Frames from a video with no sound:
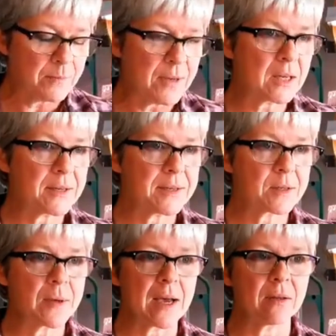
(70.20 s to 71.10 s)

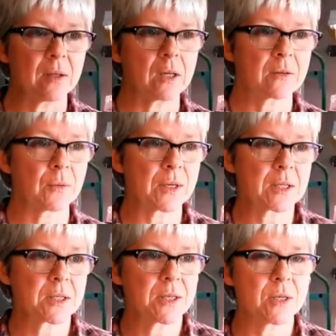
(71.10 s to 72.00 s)
Because we have a lot of
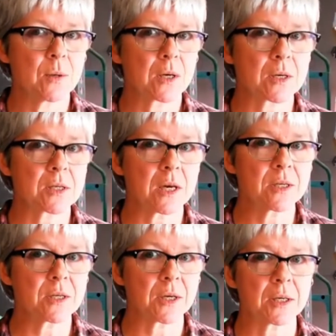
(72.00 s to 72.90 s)
work to do on our
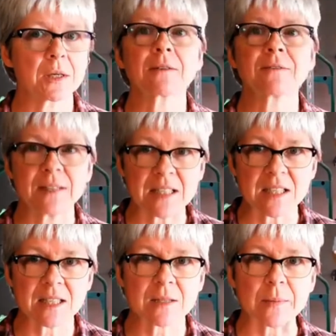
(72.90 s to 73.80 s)
side yard, our
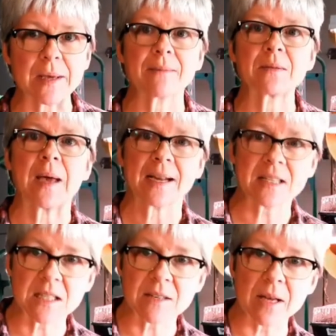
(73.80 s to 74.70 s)
fence. We have to
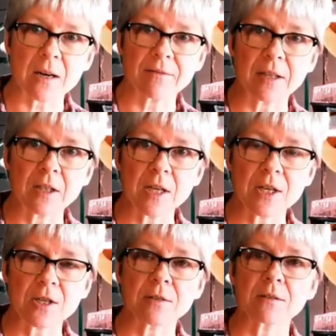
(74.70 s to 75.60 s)
excavate our
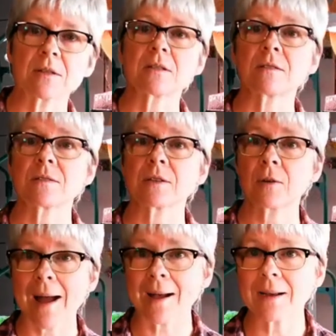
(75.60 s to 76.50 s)
foundation because there's a
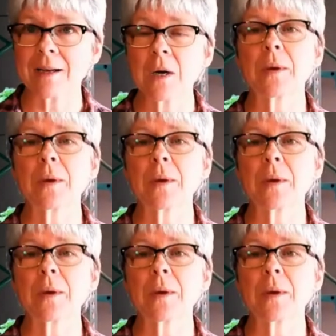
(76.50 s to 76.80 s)
crack.